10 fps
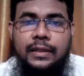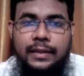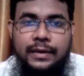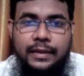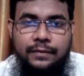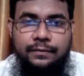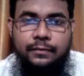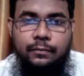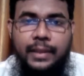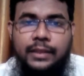Then if
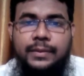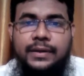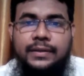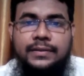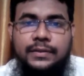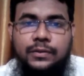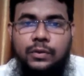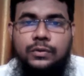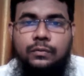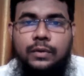mathematics is
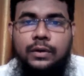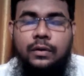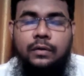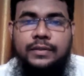also one of